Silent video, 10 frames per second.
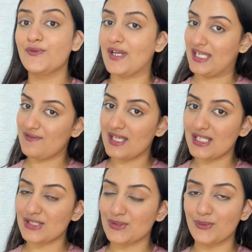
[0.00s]
very
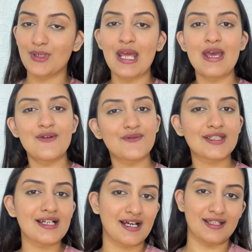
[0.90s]
soon
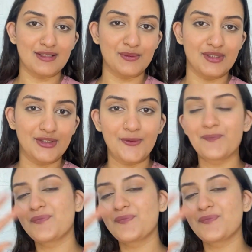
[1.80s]
with another video.